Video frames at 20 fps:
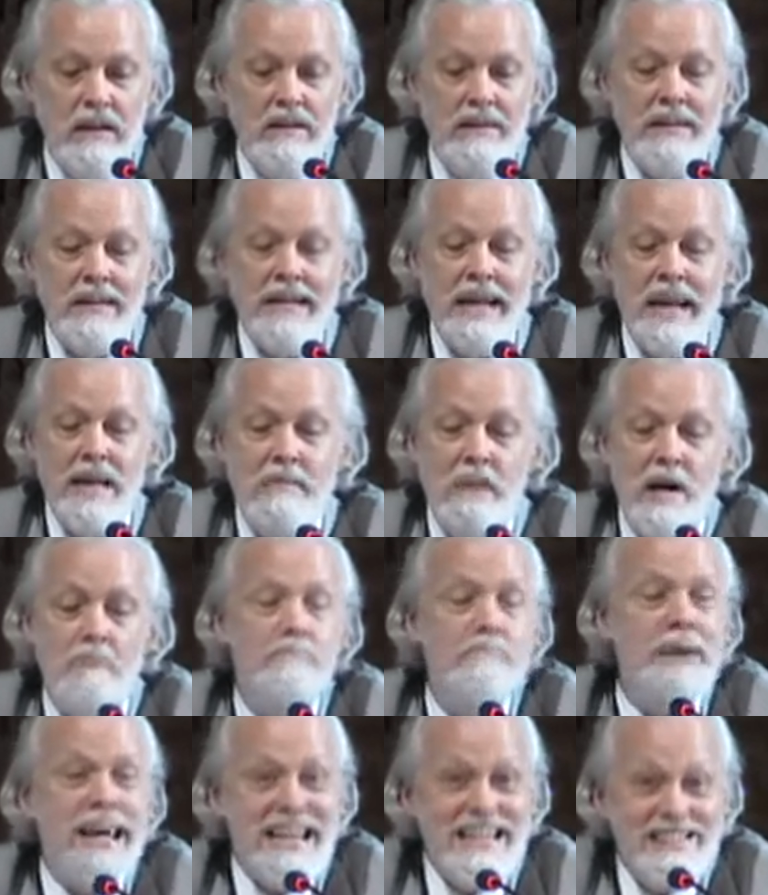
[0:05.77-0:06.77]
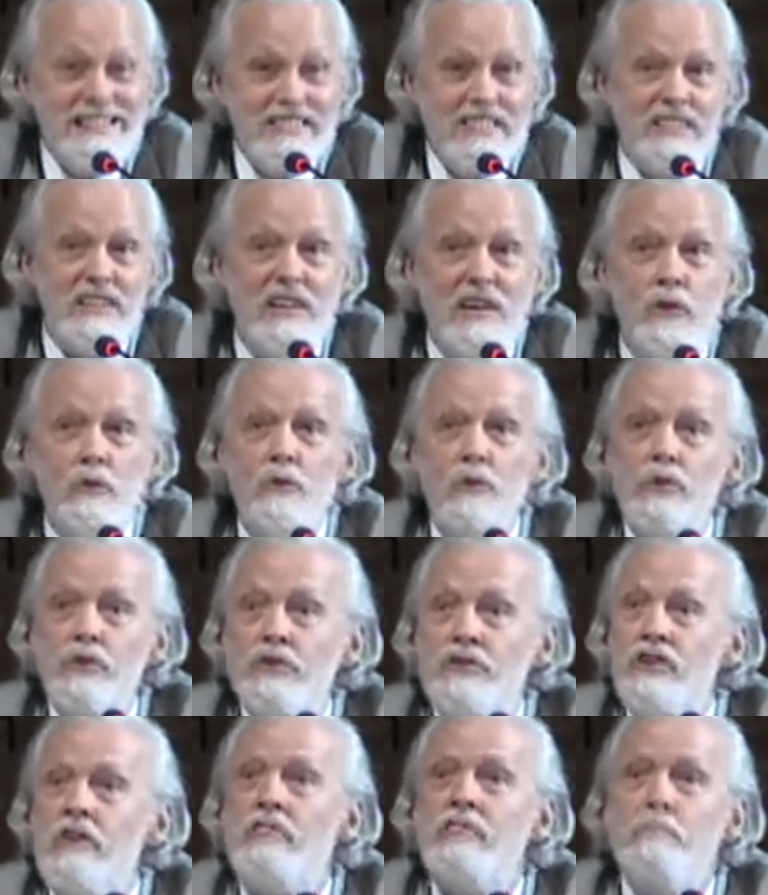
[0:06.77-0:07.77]
The name abaser
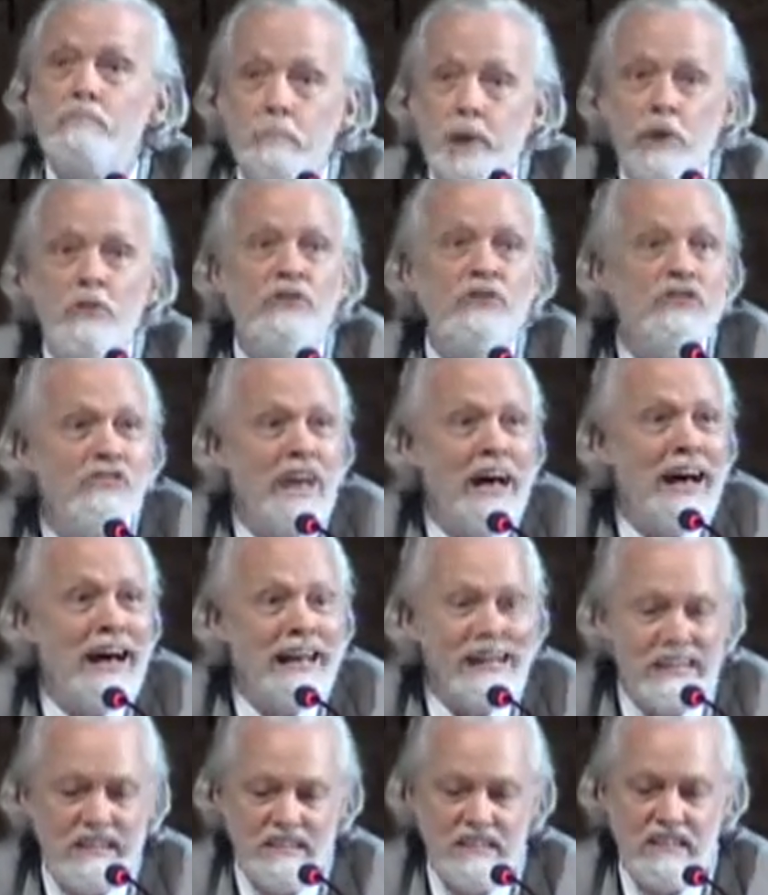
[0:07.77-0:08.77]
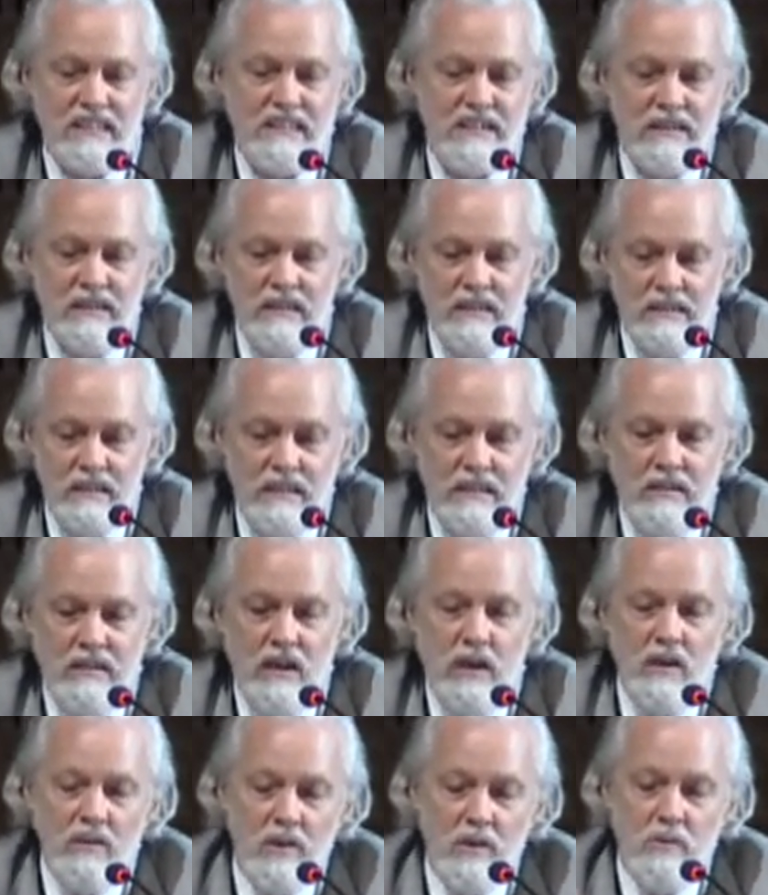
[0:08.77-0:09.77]
rules over both sides.
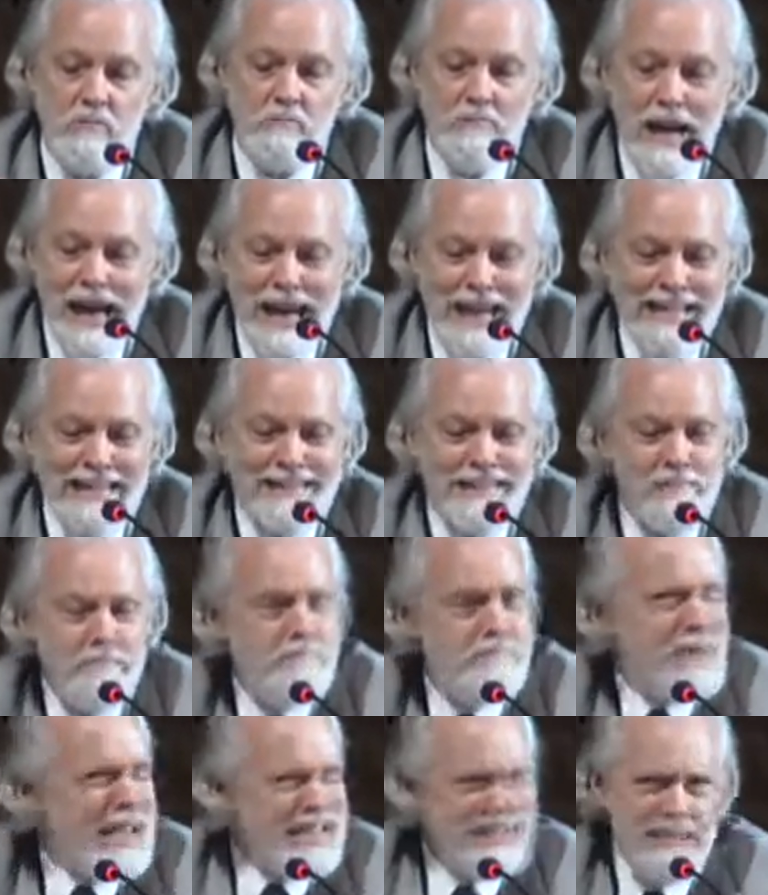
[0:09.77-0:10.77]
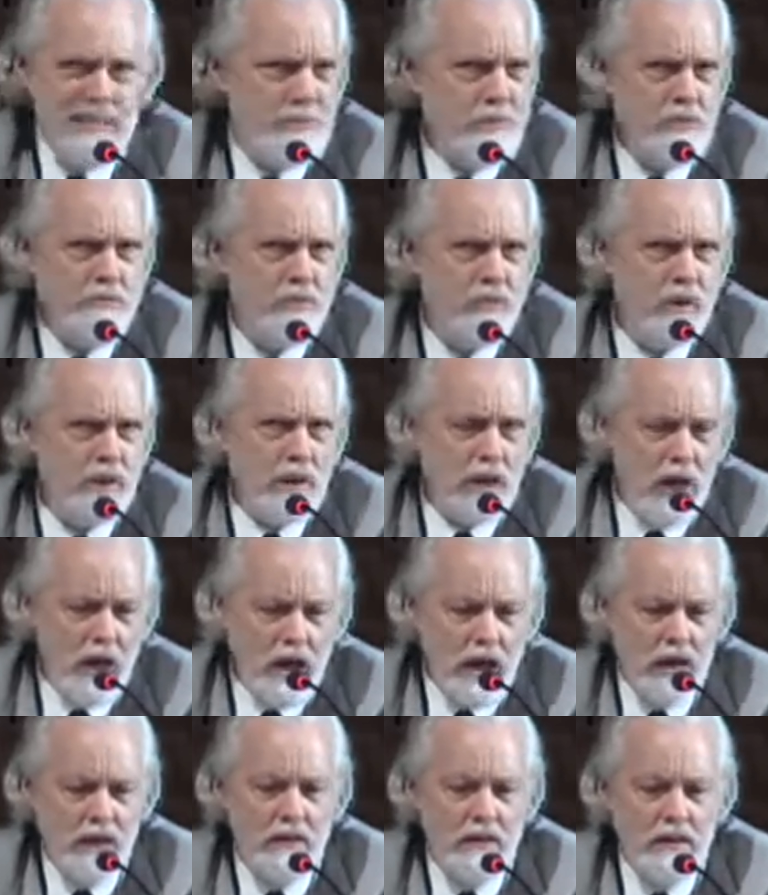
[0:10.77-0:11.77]
Although man is abased before
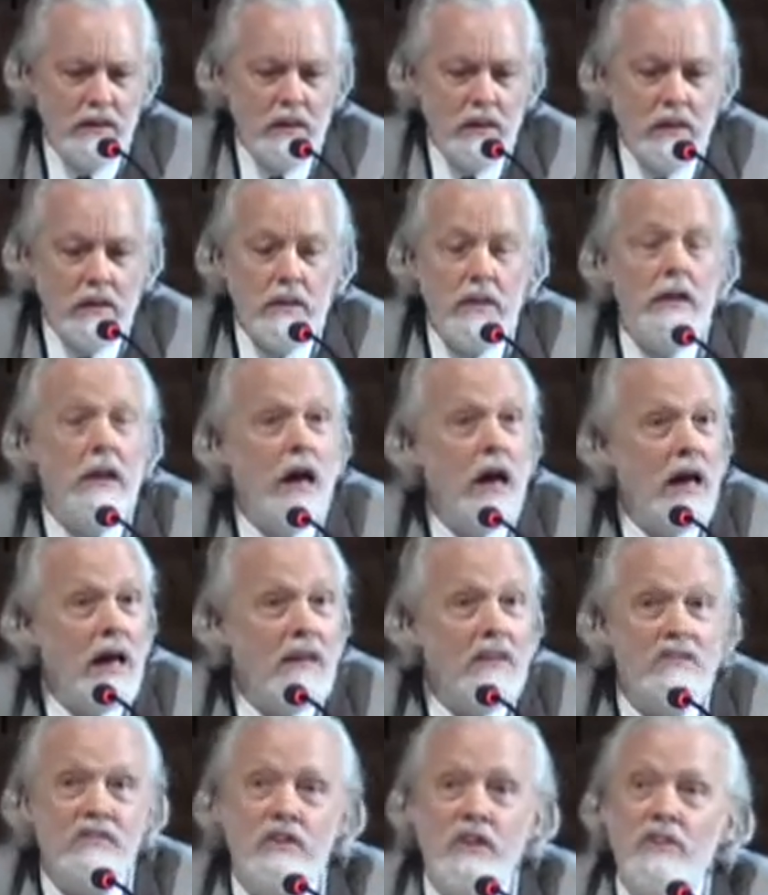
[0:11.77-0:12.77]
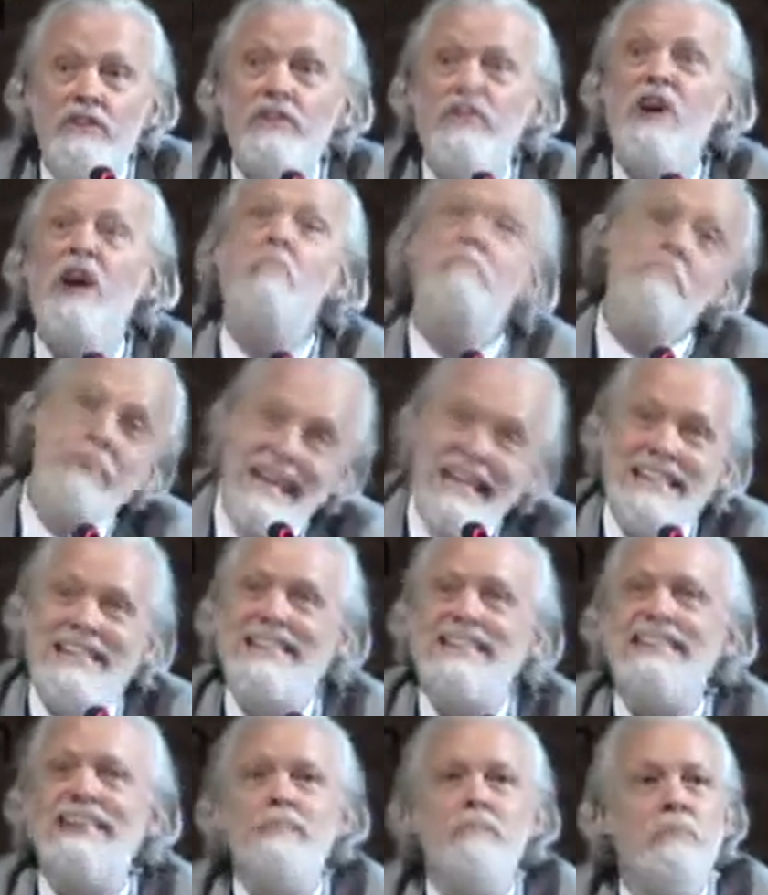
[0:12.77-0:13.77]
God, God is also
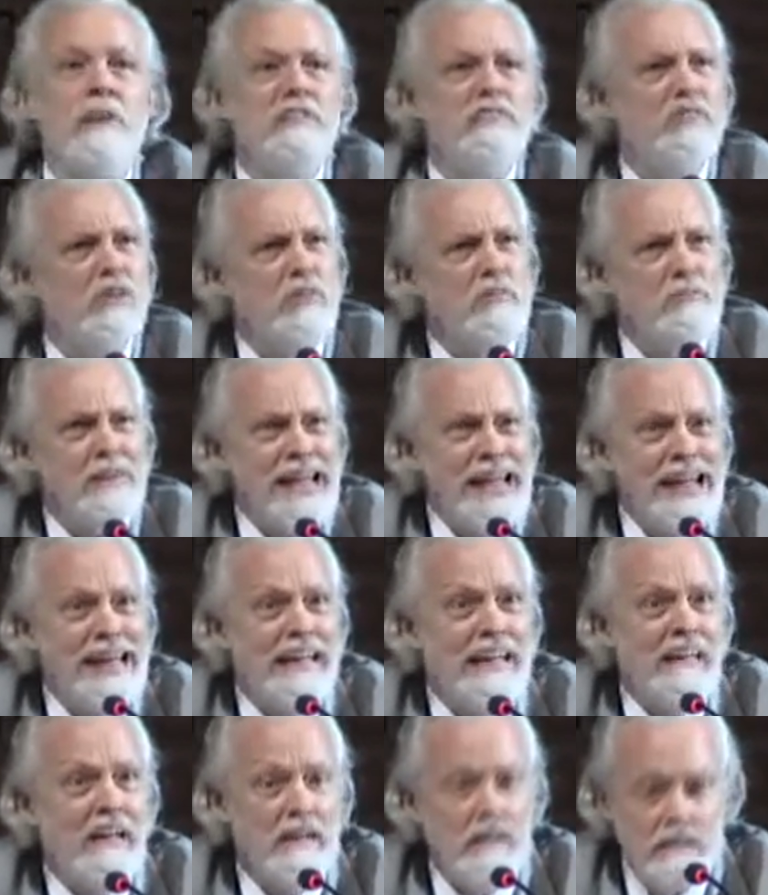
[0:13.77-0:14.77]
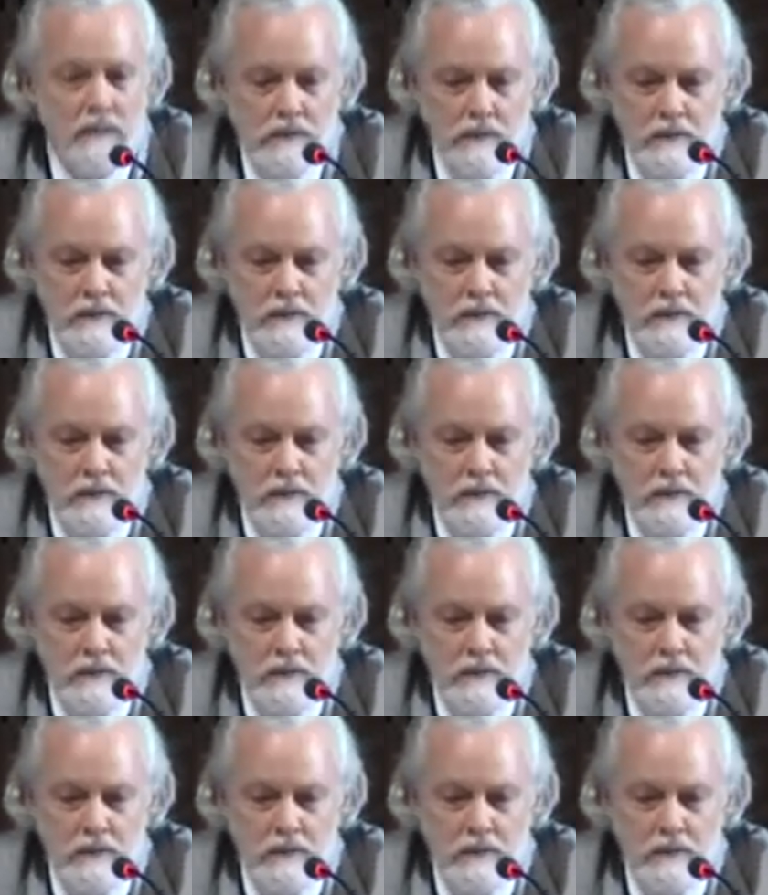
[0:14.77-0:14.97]
abased before man.